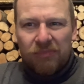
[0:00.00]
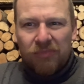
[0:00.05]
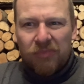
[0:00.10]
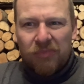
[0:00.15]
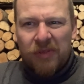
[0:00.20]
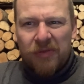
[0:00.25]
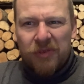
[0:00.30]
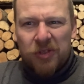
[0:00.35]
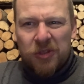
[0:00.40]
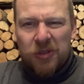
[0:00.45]

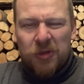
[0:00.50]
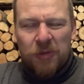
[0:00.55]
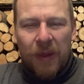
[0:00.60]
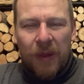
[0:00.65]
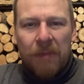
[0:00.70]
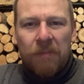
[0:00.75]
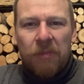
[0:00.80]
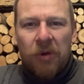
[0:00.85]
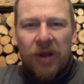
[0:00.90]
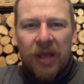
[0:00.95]
We've just
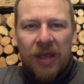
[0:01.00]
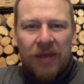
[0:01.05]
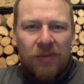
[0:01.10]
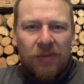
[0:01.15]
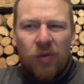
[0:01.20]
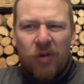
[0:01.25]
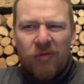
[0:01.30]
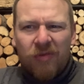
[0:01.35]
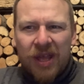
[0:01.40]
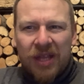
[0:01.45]
spent money.
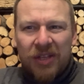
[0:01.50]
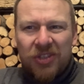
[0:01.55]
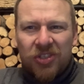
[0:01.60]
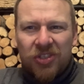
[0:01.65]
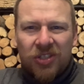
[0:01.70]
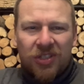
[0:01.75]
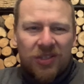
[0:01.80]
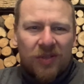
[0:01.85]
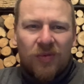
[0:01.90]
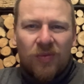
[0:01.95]
We're
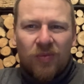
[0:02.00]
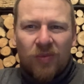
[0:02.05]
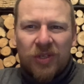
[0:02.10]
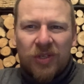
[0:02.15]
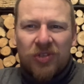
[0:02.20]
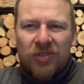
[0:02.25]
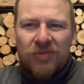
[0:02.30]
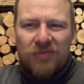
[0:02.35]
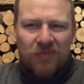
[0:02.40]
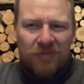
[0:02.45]
rich.
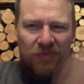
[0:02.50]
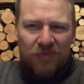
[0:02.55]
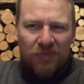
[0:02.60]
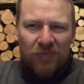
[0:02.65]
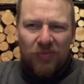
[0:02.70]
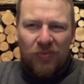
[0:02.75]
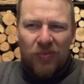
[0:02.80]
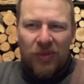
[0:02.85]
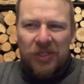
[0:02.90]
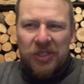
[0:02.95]

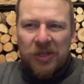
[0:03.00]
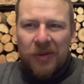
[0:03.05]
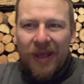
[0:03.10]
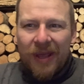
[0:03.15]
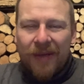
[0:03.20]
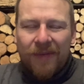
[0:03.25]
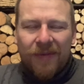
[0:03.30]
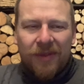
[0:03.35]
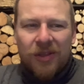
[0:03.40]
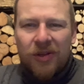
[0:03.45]
We'll do
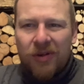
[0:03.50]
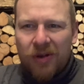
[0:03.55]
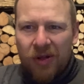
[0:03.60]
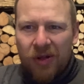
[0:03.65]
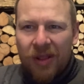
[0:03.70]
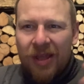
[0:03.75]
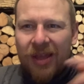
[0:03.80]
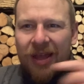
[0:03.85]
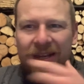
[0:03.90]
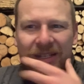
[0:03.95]
it. You're all."
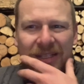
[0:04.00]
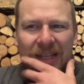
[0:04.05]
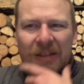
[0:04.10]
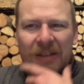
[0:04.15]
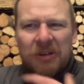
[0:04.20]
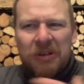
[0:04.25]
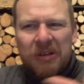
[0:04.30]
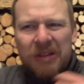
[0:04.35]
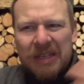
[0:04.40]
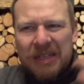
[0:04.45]
And he's like,
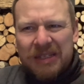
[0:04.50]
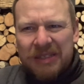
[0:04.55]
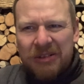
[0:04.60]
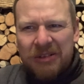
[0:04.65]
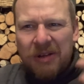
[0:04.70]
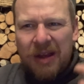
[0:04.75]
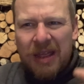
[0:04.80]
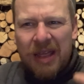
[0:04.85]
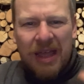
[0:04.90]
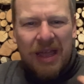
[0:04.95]
look at these
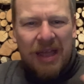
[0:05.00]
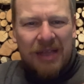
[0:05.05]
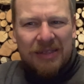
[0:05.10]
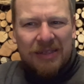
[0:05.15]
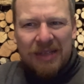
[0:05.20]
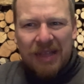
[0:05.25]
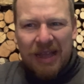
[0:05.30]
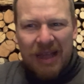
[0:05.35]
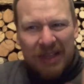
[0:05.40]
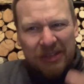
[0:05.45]
grey hair
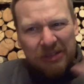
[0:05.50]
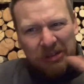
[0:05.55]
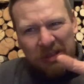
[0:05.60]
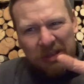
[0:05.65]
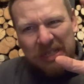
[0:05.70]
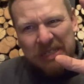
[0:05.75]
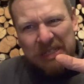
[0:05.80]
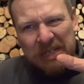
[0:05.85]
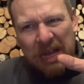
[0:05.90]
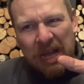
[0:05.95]
scars. Look at
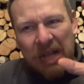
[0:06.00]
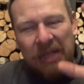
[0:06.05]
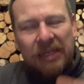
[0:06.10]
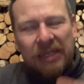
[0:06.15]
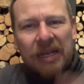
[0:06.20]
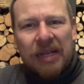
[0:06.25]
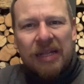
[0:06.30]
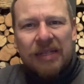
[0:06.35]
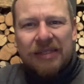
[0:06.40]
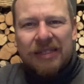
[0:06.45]
these gnarled
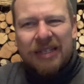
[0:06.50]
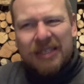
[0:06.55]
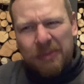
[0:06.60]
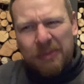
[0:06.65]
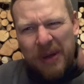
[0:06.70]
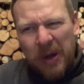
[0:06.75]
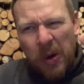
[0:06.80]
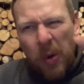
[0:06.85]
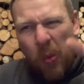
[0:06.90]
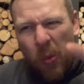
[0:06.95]
hands because I've
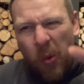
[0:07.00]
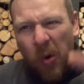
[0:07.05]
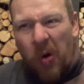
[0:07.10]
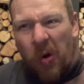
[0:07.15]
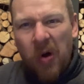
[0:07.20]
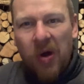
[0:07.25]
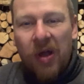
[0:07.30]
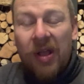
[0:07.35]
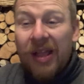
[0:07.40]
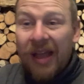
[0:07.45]
been to
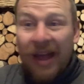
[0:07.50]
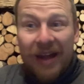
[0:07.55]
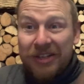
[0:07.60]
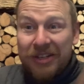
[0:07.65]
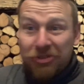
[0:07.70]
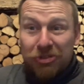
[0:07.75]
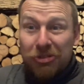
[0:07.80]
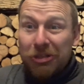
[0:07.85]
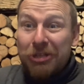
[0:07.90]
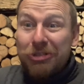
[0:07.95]
war. And he's
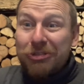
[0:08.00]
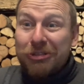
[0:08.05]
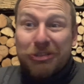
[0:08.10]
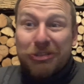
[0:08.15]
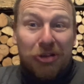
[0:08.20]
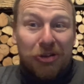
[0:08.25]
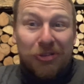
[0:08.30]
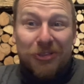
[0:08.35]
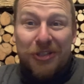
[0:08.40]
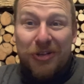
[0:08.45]
just literally
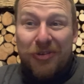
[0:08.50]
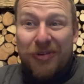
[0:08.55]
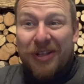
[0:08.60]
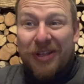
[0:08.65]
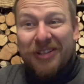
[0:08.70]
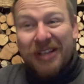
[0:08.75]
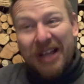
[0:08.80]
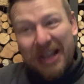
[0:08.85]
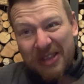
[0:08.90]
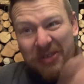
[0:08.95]
talking to the
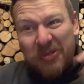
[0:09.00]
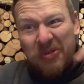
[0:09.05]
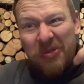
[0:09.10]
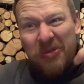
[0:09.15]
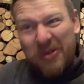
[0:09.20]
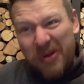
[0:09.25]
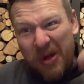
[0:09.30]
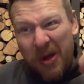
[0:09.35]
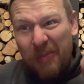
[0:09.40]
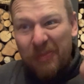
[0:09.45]
Koreans like, you're
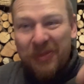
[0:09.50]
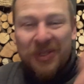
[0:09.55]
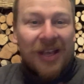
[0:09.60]
knobs.